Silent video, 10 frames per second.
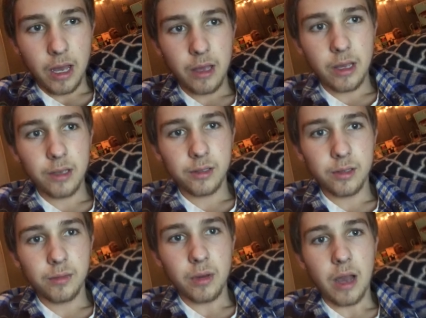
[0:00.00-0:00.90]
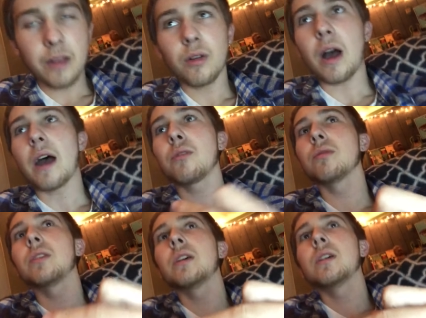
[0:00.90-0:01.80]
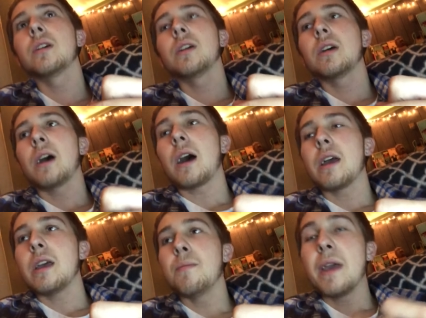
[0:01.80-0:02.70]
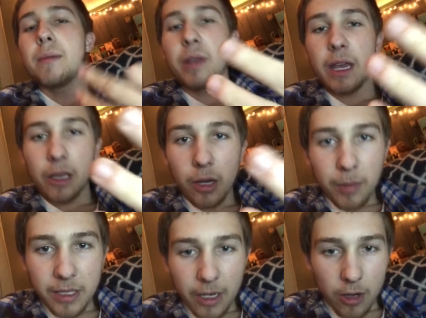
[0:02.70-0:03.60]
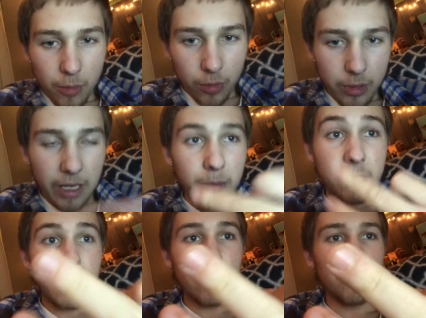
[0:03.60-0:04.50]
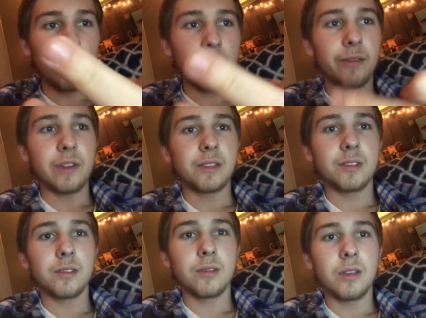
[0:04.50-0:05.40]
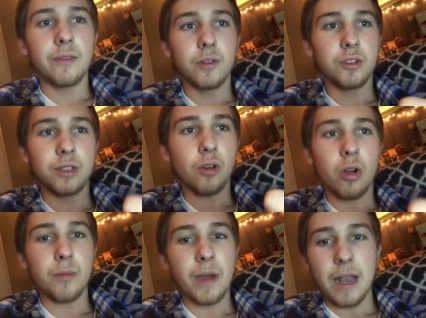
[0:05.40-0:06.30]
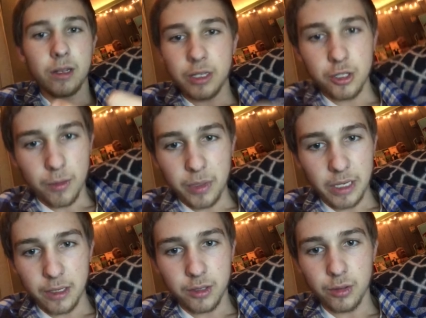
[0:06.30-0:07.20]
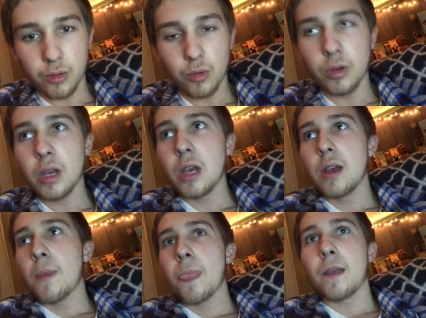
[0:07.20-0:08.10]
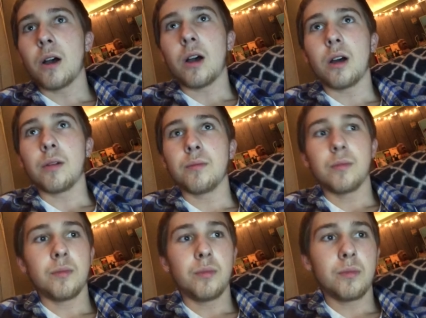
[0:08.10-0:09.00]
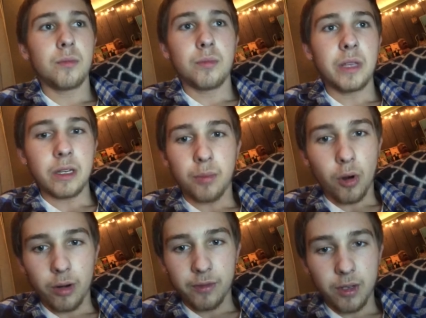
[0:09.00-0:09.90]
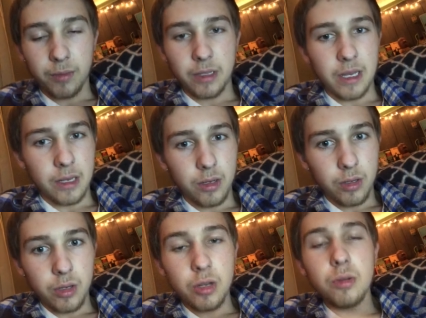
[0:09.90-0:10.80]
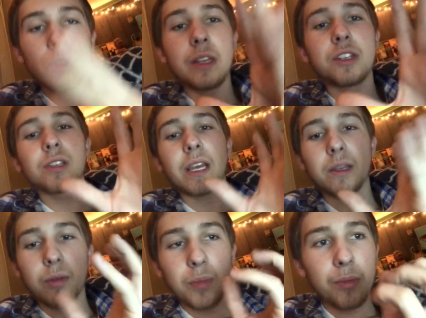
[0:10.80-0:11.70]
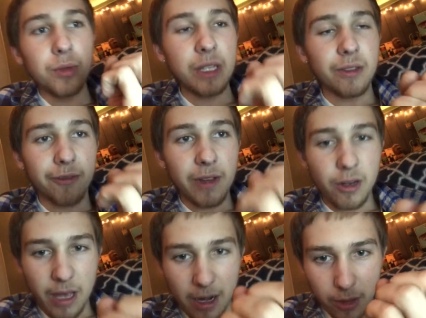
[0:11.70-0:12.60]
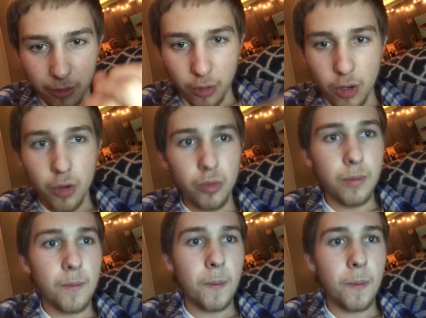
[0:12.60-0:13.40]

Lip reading: I guess I don't. It could be terrible. It can be terrible if you're just automatically jumping into um, being a part of something that it's just like people need to figure that out on their own.